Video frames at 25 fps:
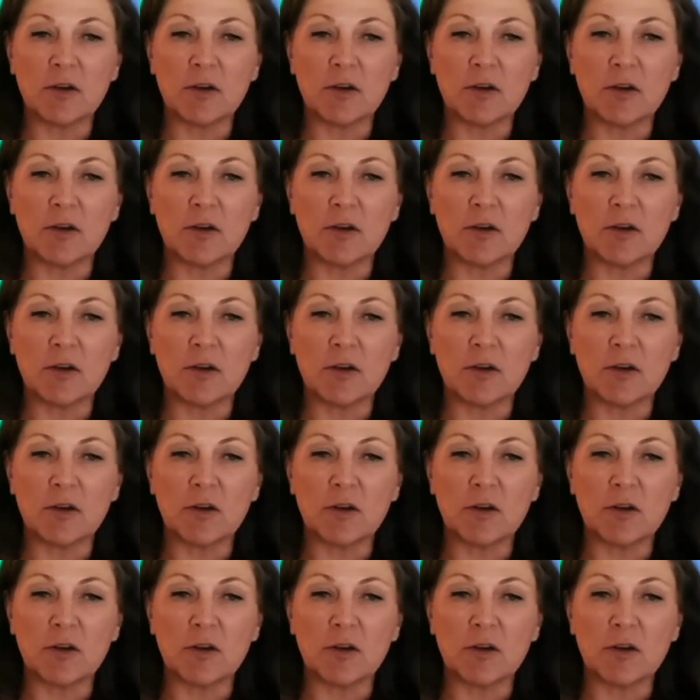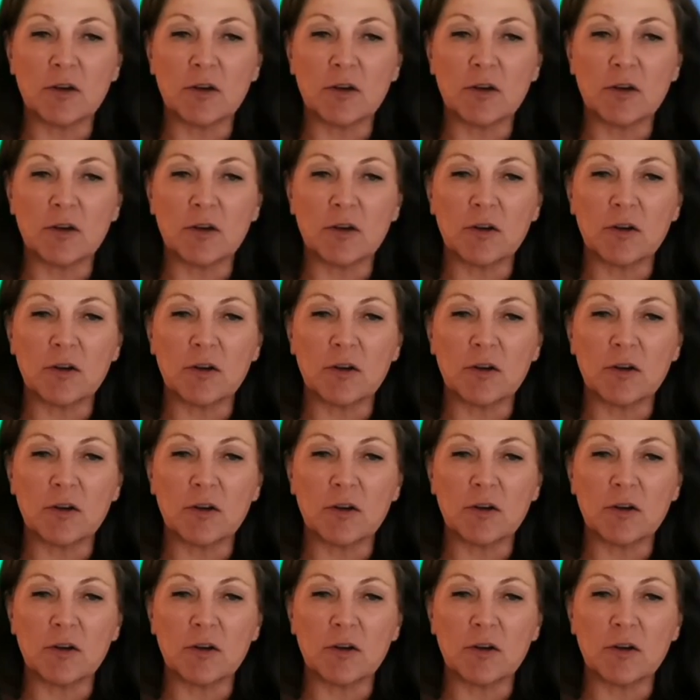You didn't know any better, and
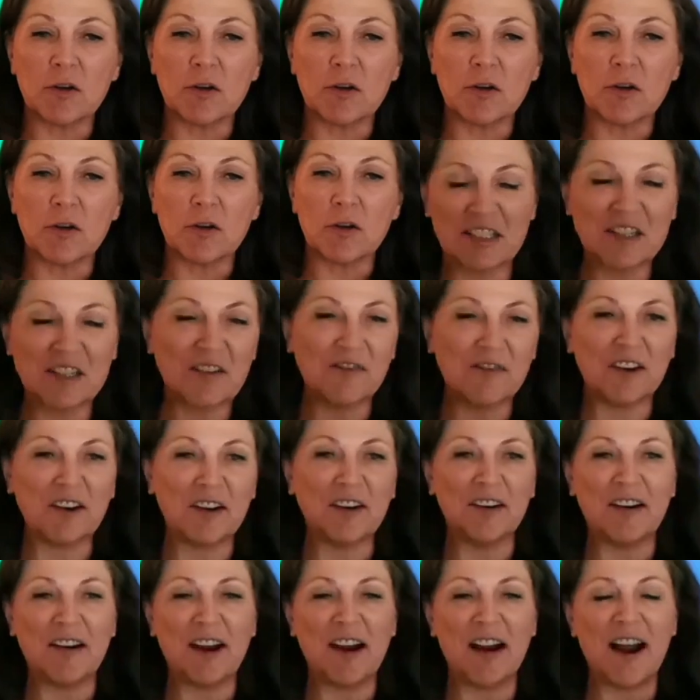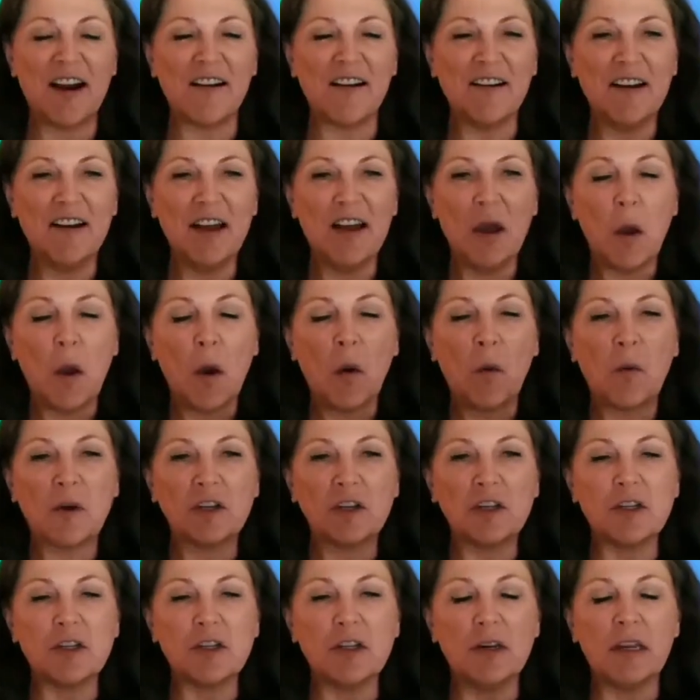that's what you're here for, is to figure out
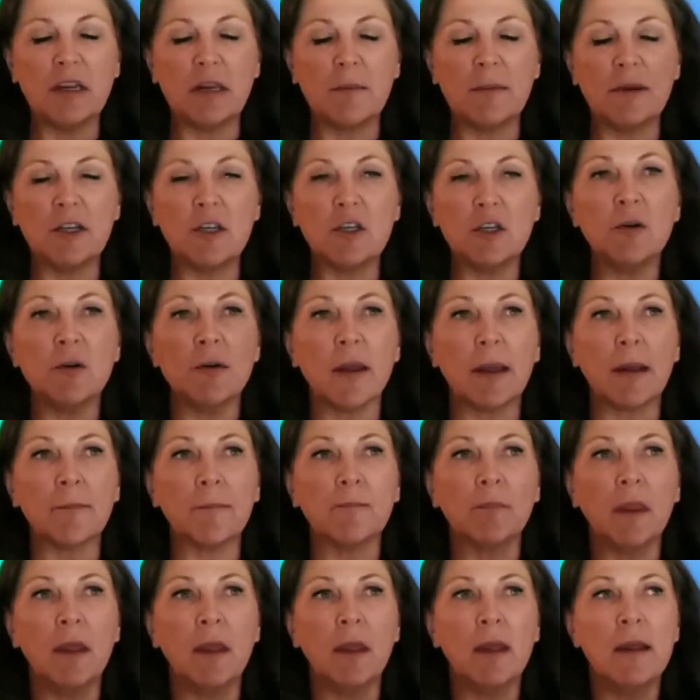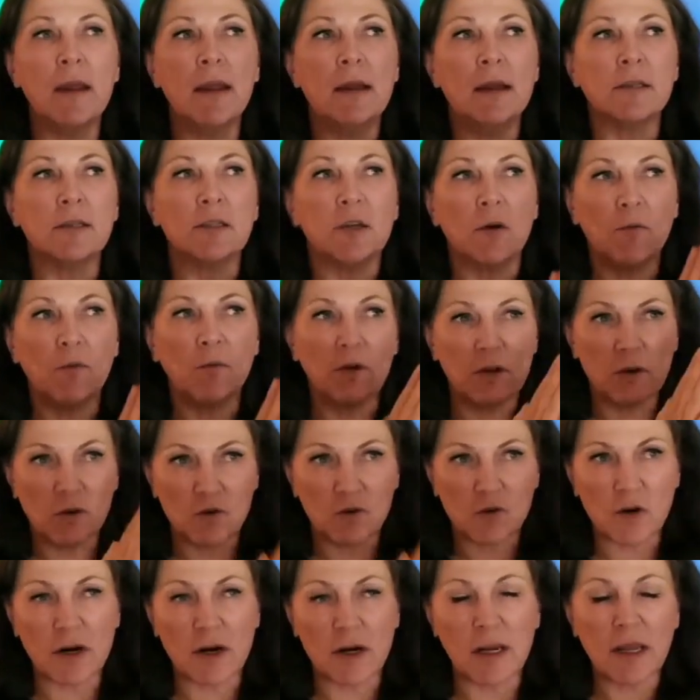what you need to be doing. So
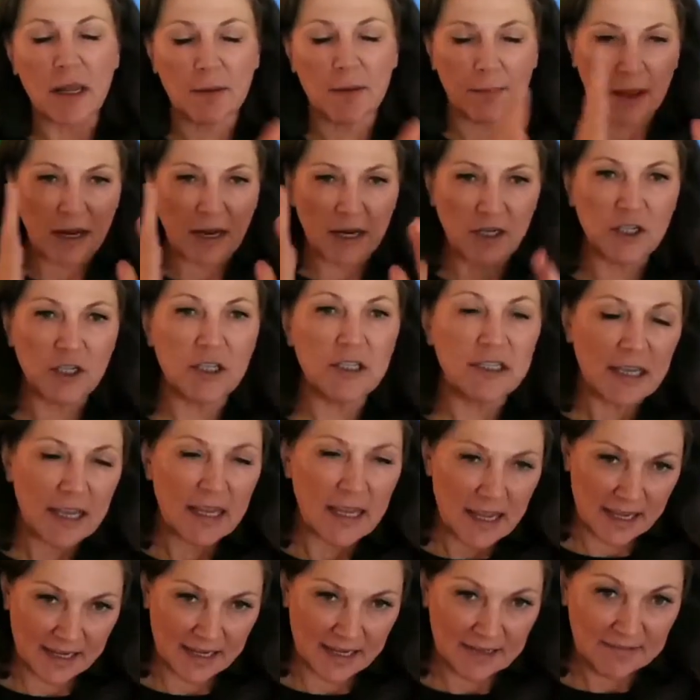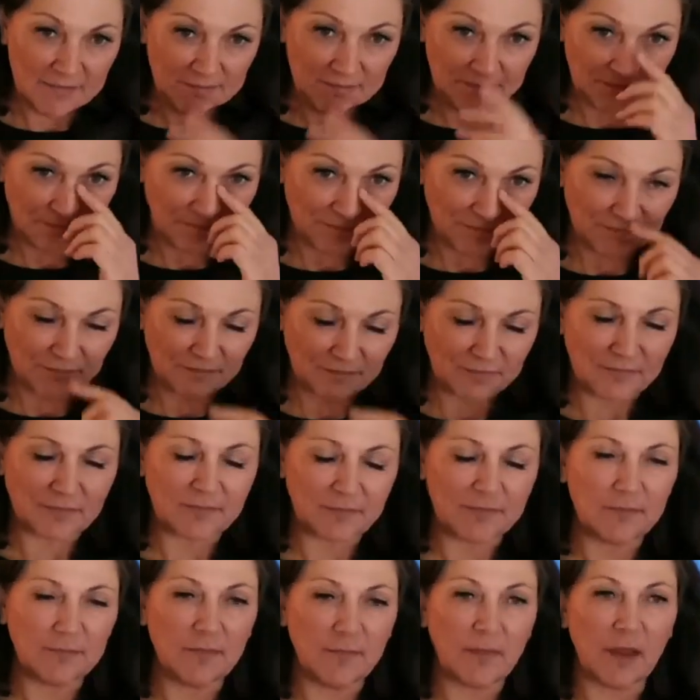when you're trying to get patients in,
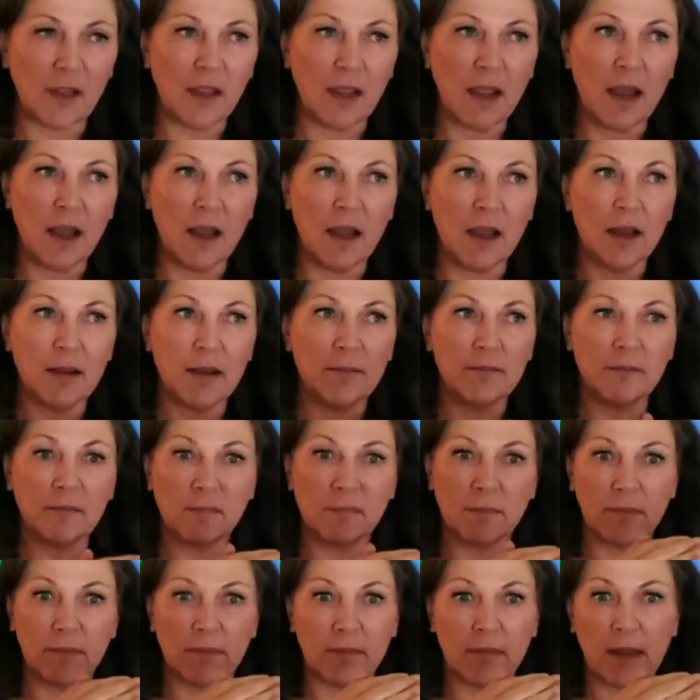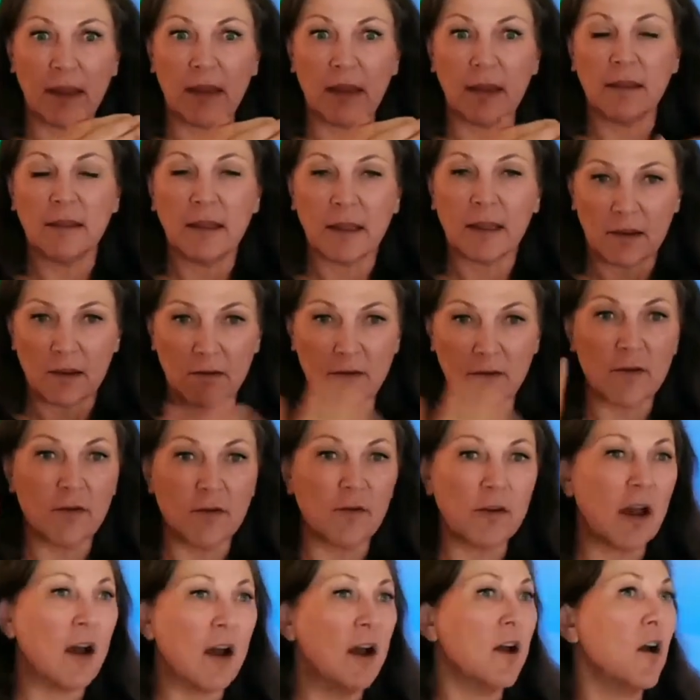you
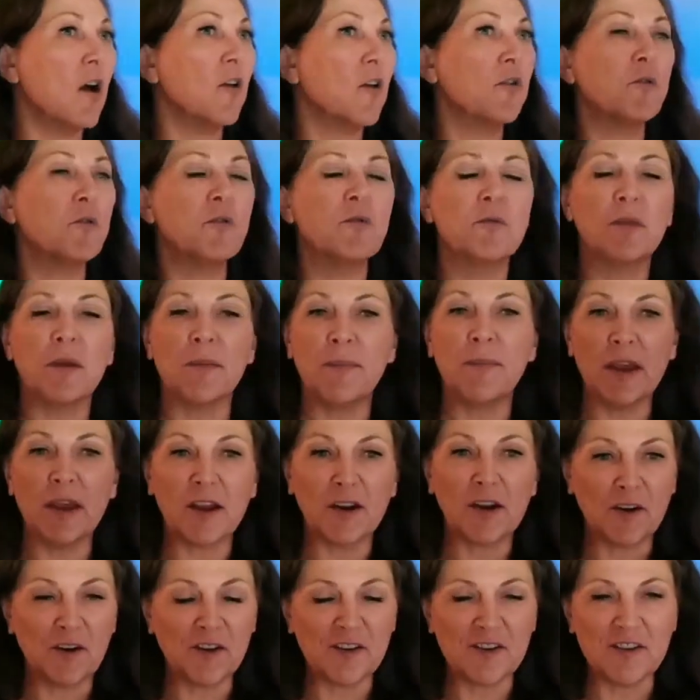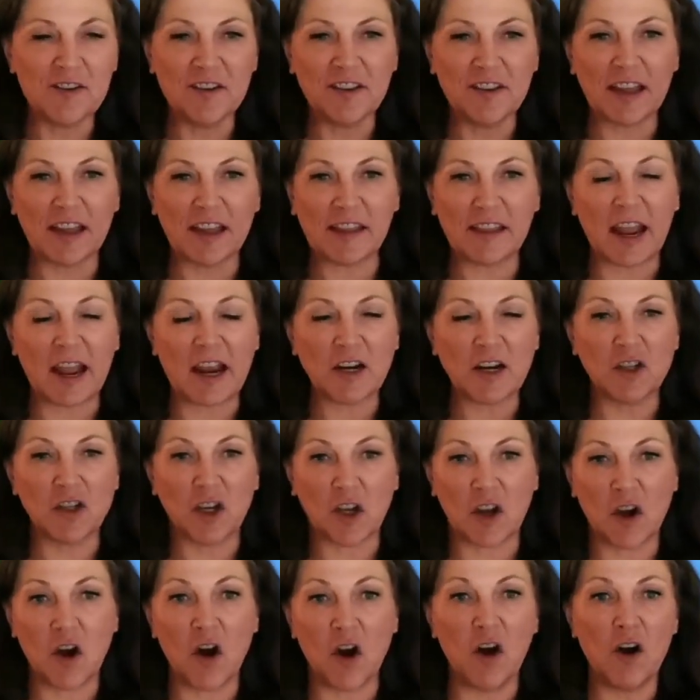got through the big hurdle that they actually
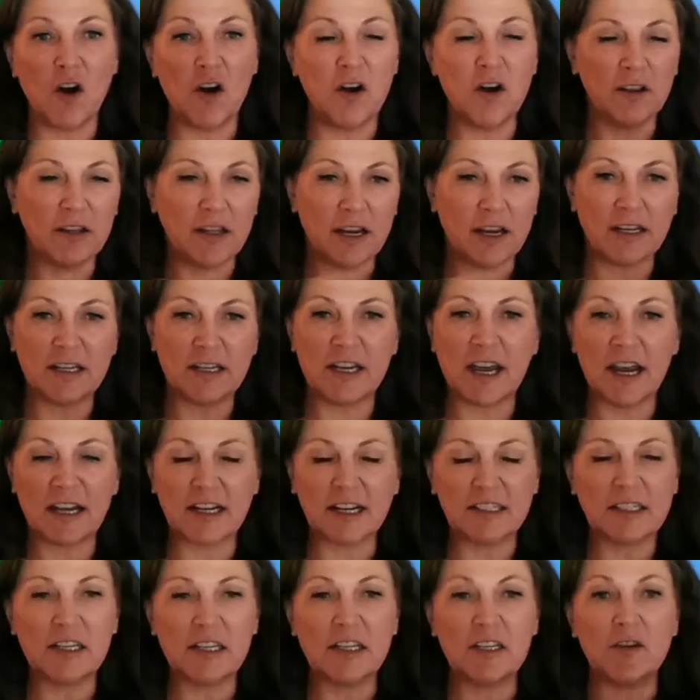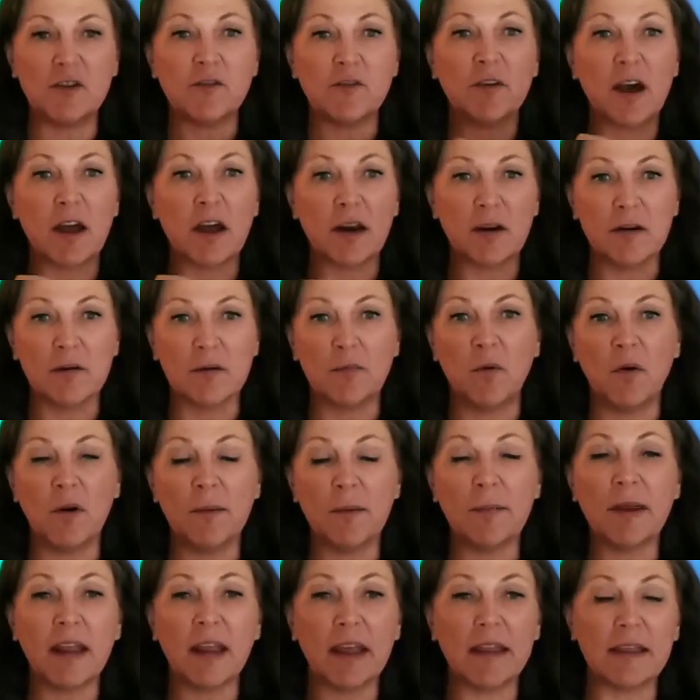called, they texted, you got an appointment,
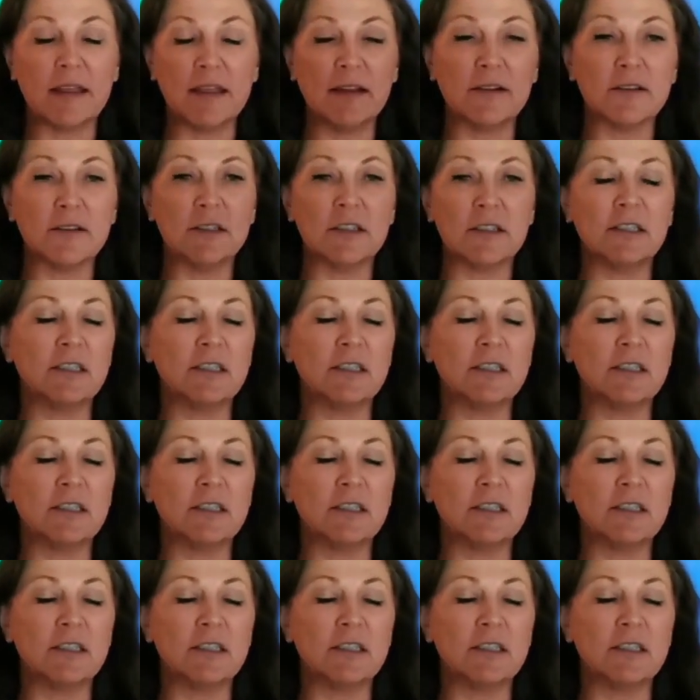and those